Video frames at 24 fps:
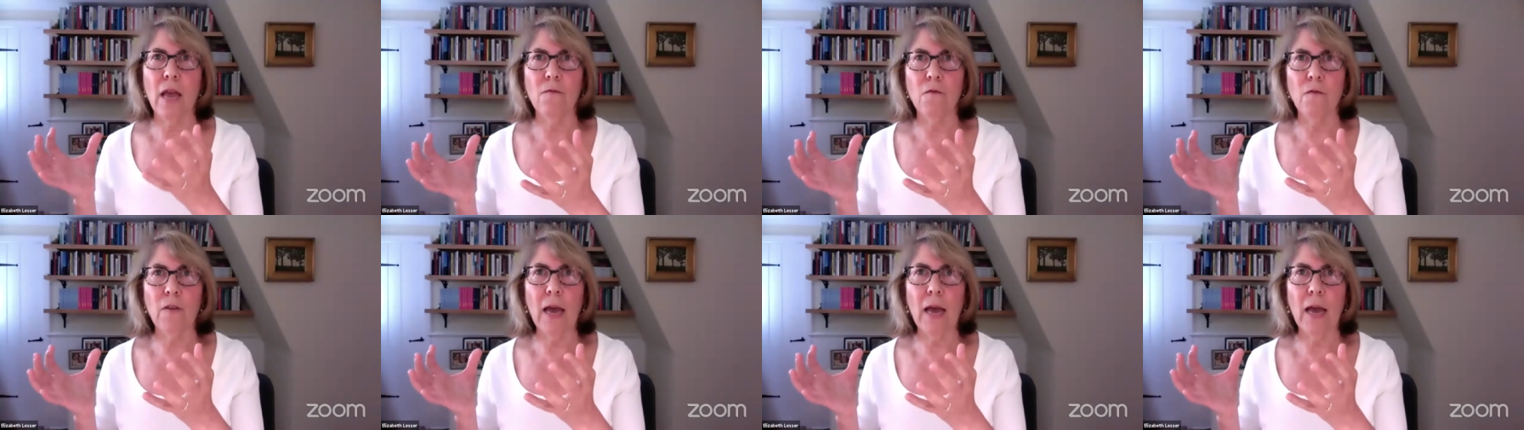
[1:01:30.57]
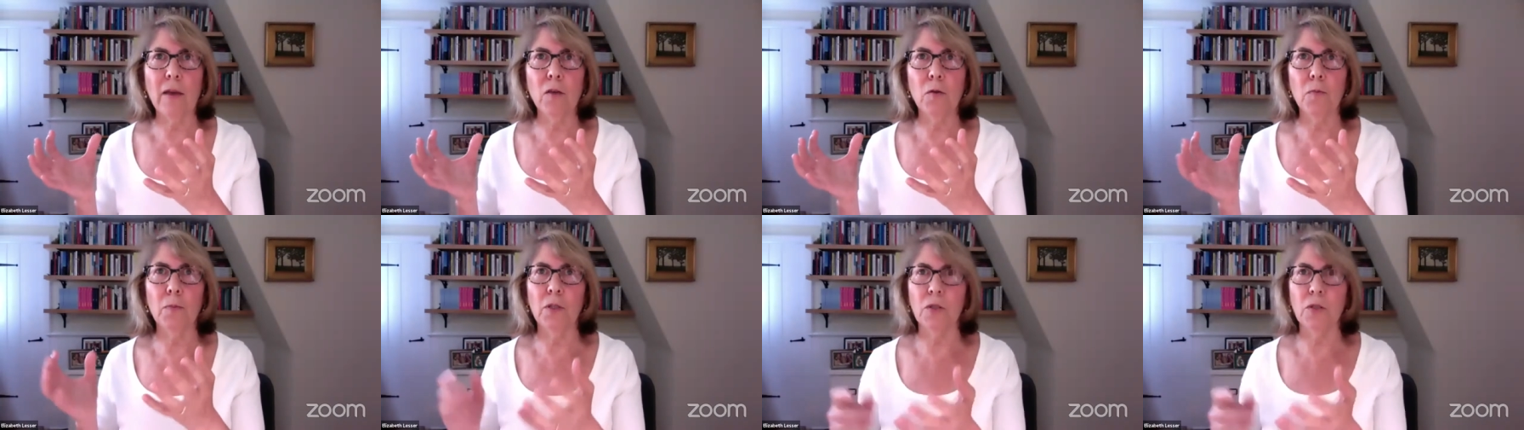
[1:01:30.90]
and
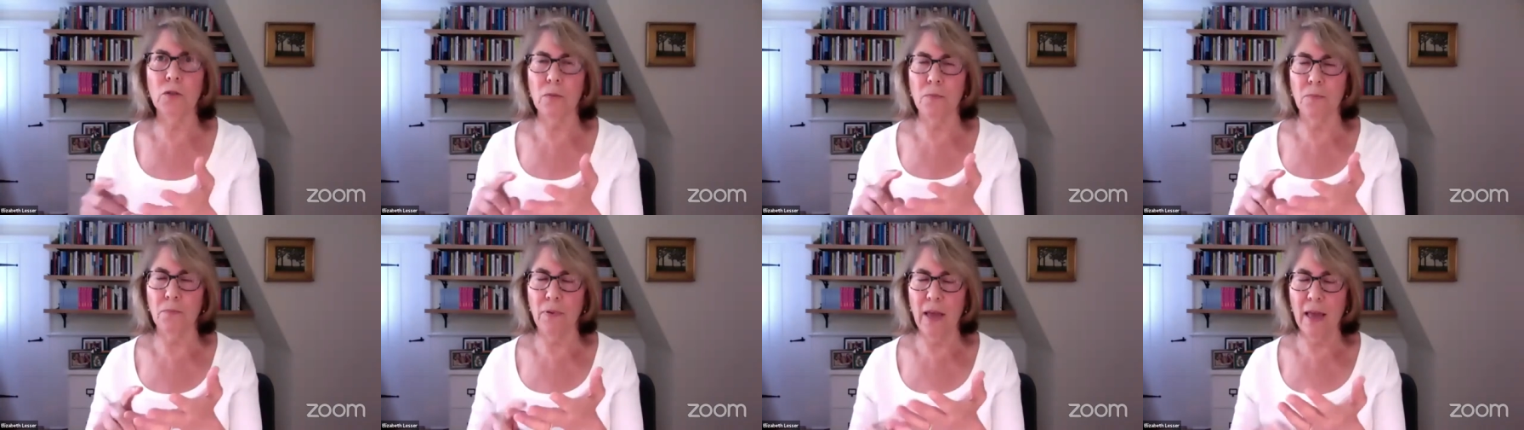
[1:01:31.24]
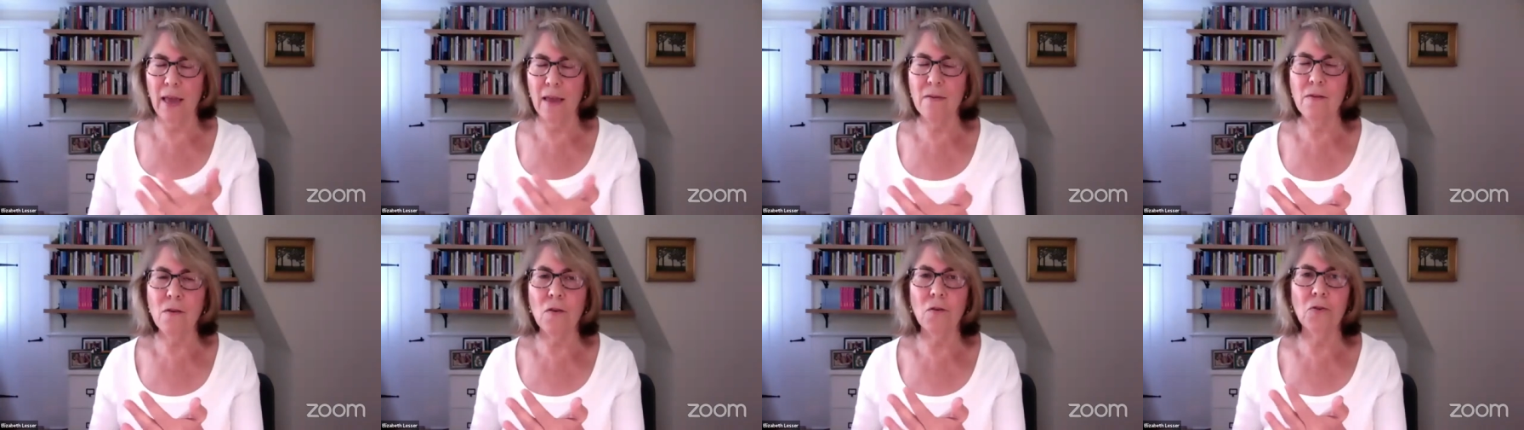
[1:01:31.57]
valuable to
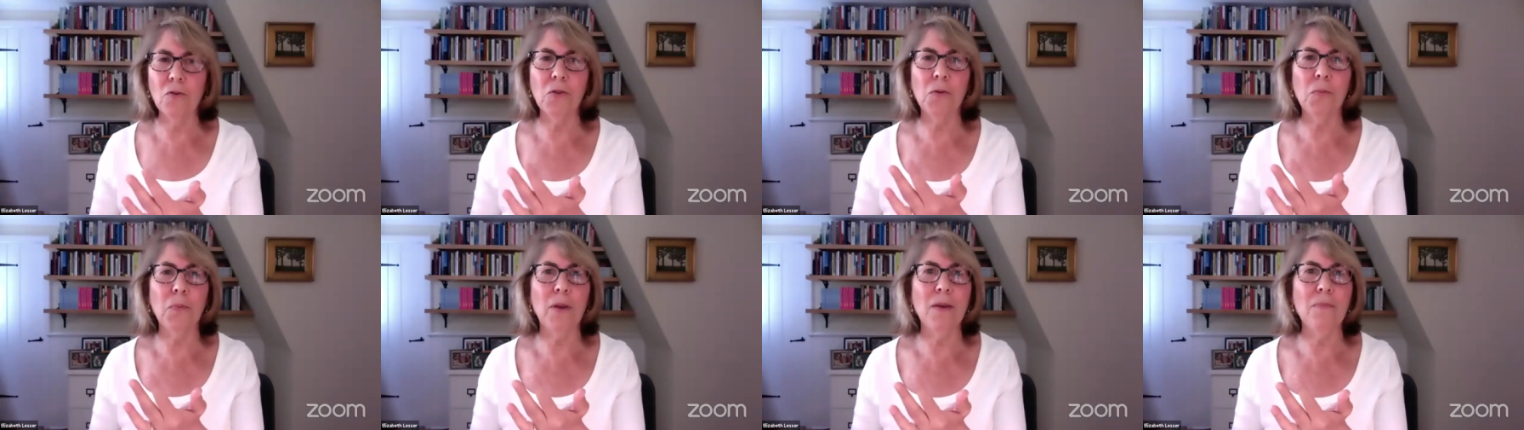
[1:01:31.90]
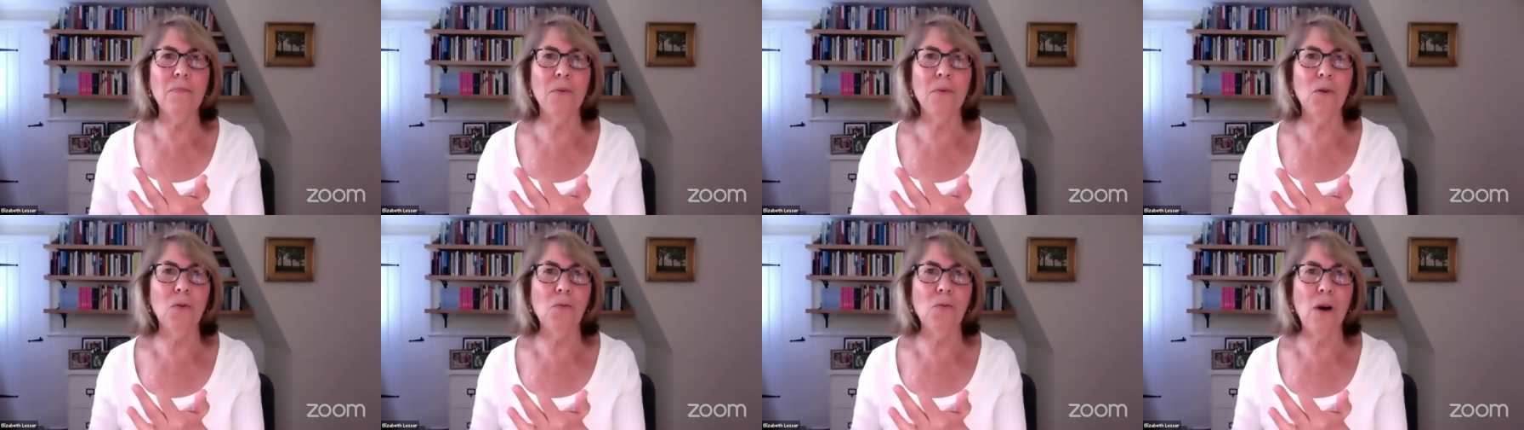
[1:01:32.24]
pay those
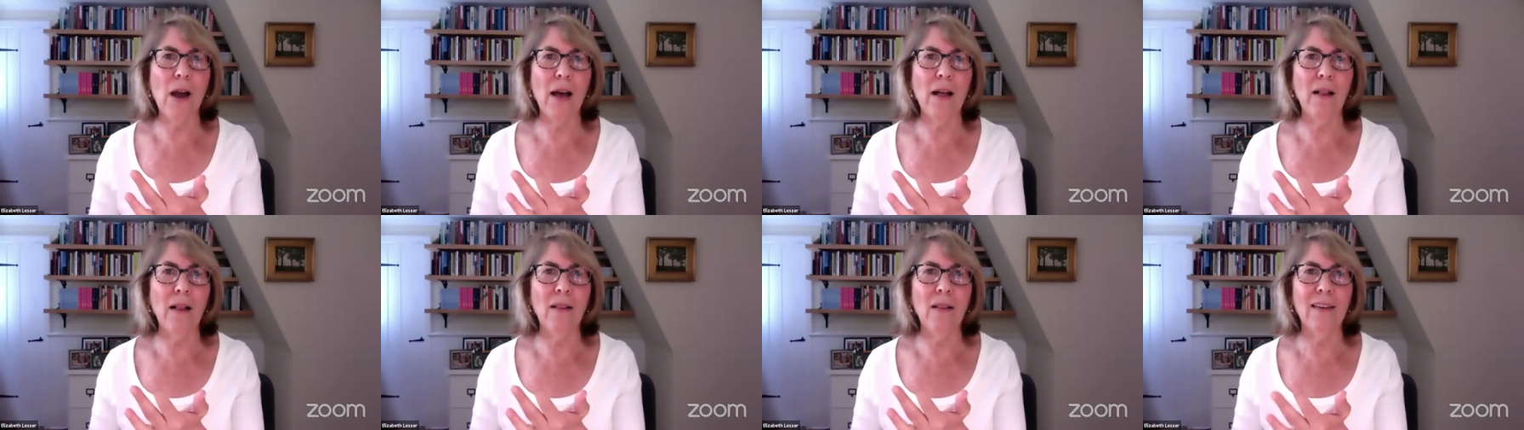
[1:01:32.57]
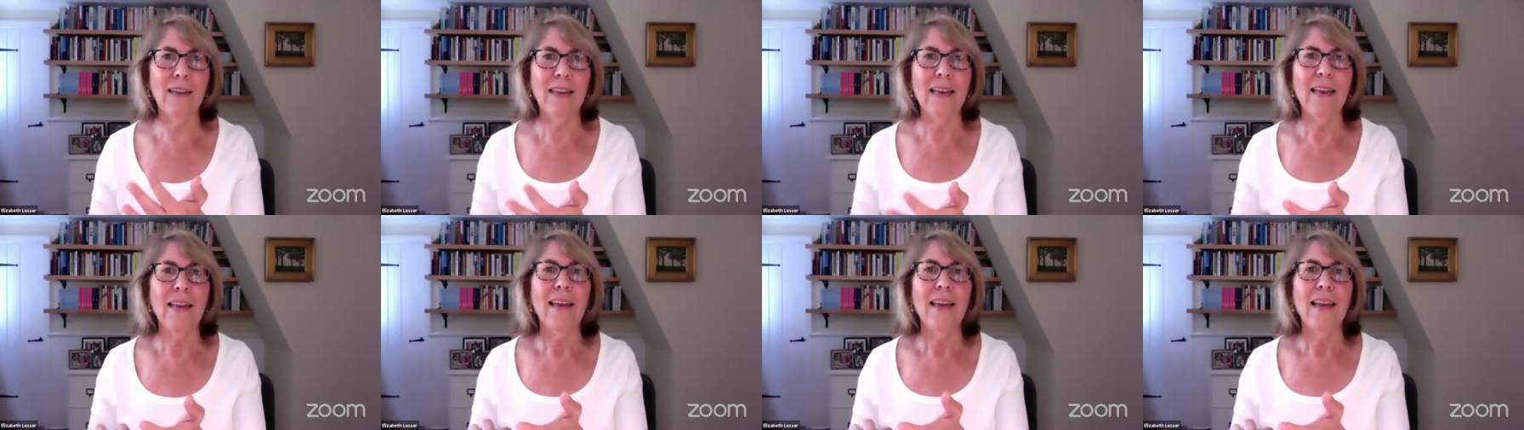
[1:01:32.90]
people well,